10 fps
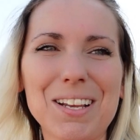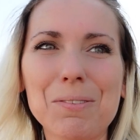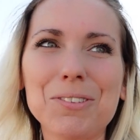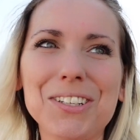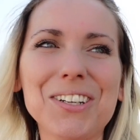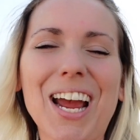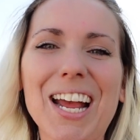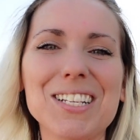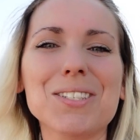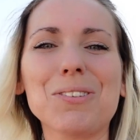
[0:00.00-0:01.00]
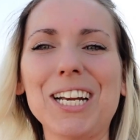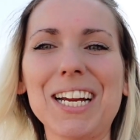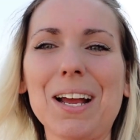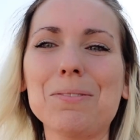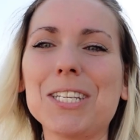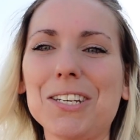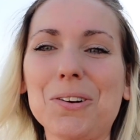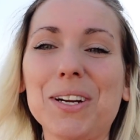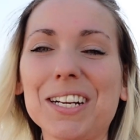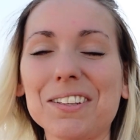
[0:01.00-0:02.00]
of you guys when it comes to
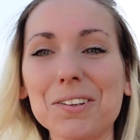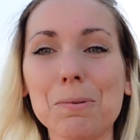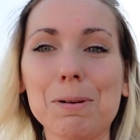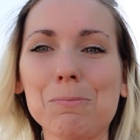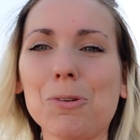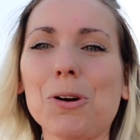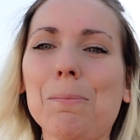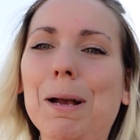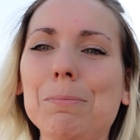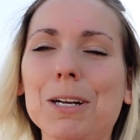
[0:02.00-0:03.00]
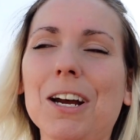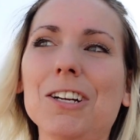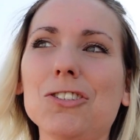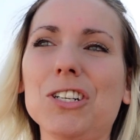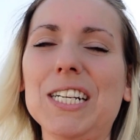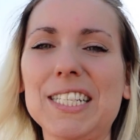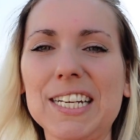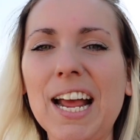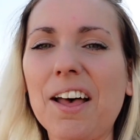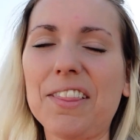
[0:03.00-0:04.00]
knowing a little bit more about pecan trees
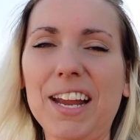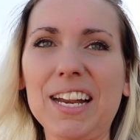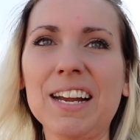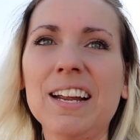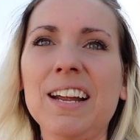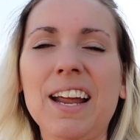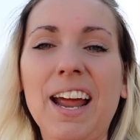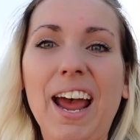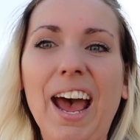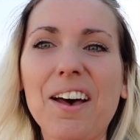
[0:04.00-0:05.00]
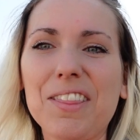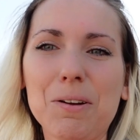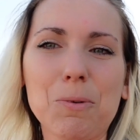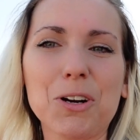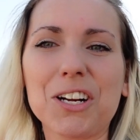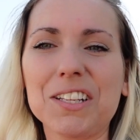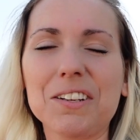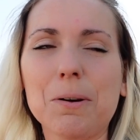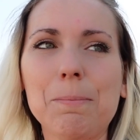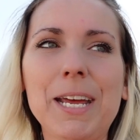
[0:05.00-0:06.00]
and how they work a
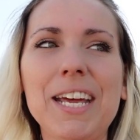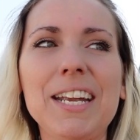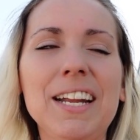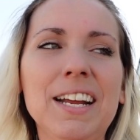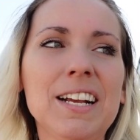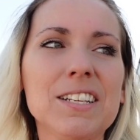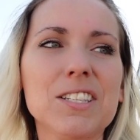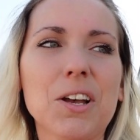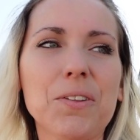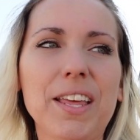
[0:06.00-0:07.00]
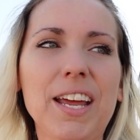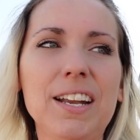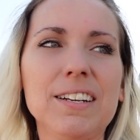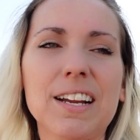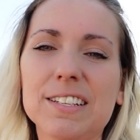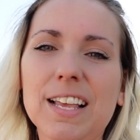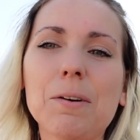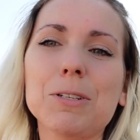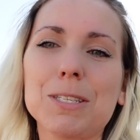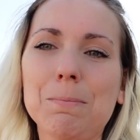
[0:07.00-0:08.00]
little bit, so that, because
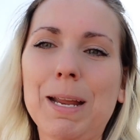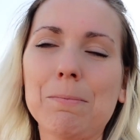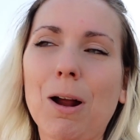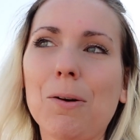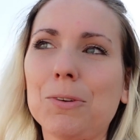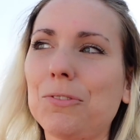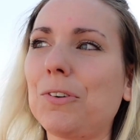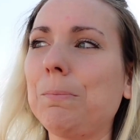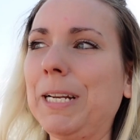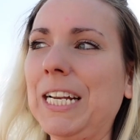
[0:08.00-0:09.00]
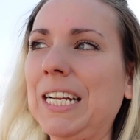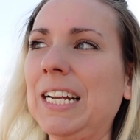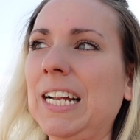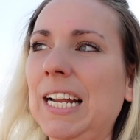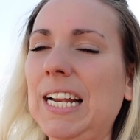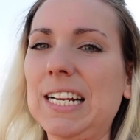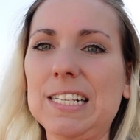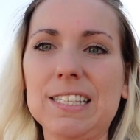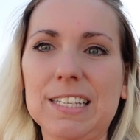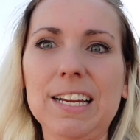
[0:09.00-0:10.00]
that was the main problem for me,
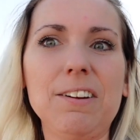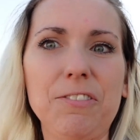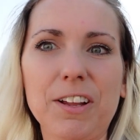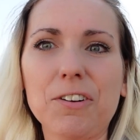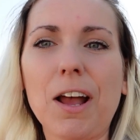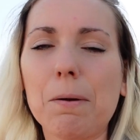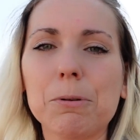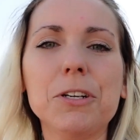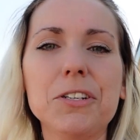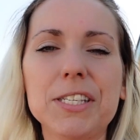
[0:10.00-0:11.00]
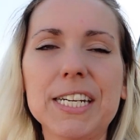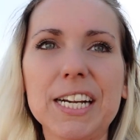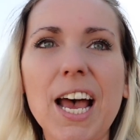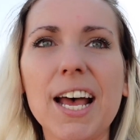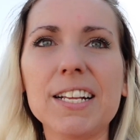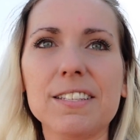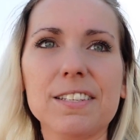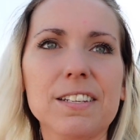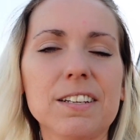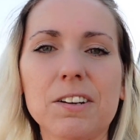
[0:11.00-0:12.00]
is if they're not producing
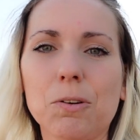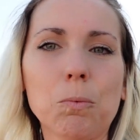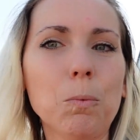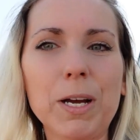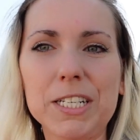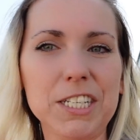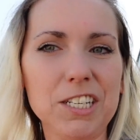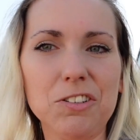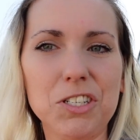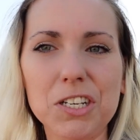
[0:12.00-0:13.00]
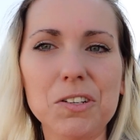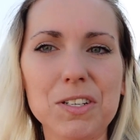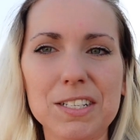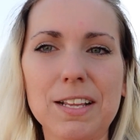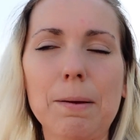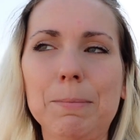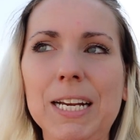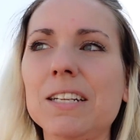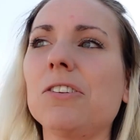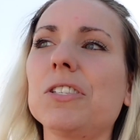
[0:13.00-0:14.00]
nuts, what do you do? Does that
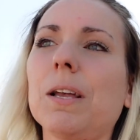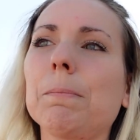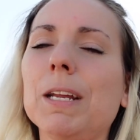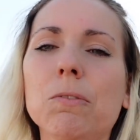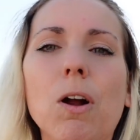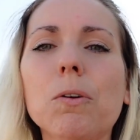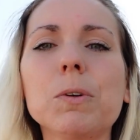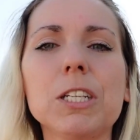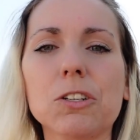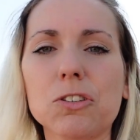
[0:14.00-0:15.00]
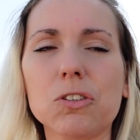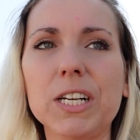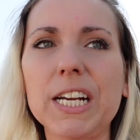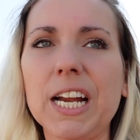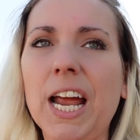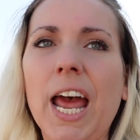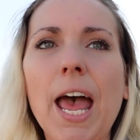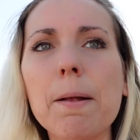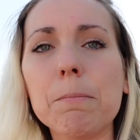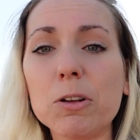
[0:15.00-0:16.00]
mean there's something wrong with your tree?
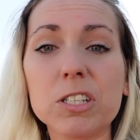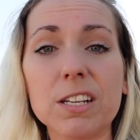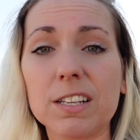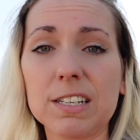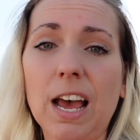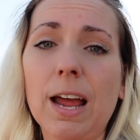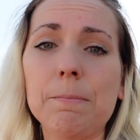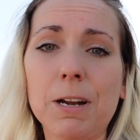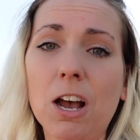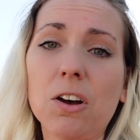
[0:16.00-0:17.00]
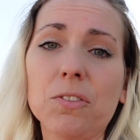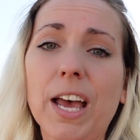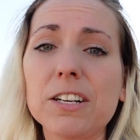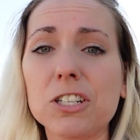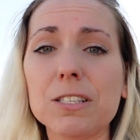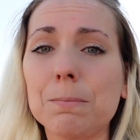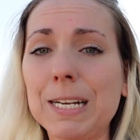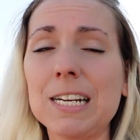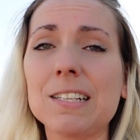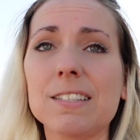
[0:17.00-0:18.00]
And most of the time, no. That just
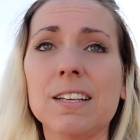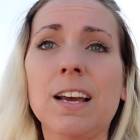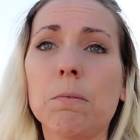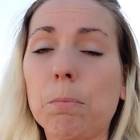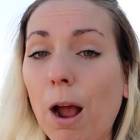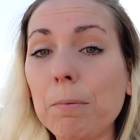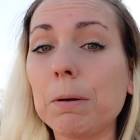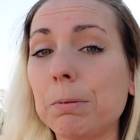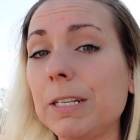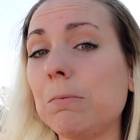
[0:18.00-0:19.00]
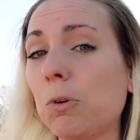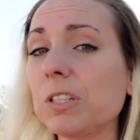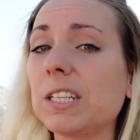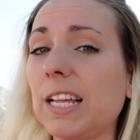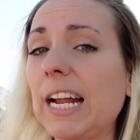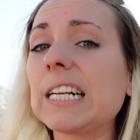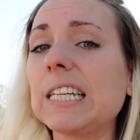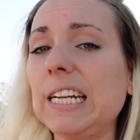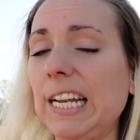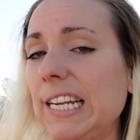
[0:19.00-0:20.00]
means probably more than
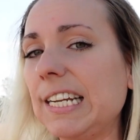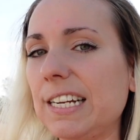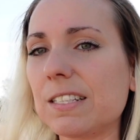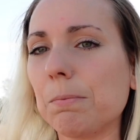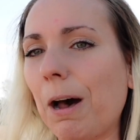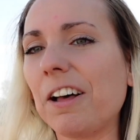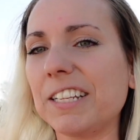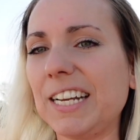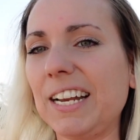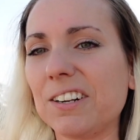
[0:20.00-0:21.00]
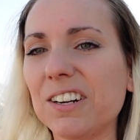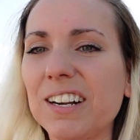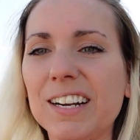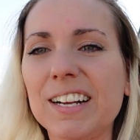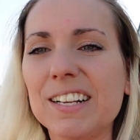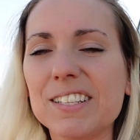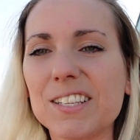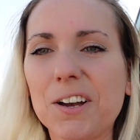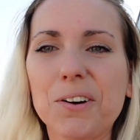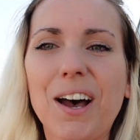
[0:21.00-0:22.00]
likely it needs a pollinator.
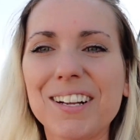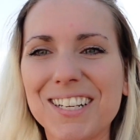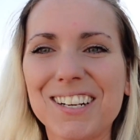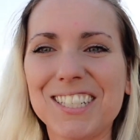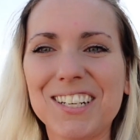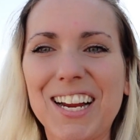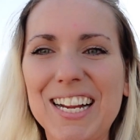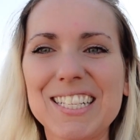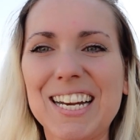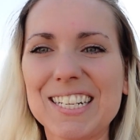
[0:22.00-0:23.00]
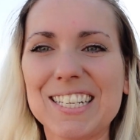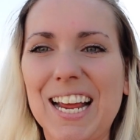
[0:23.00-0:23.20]
So I'll talk to you guys next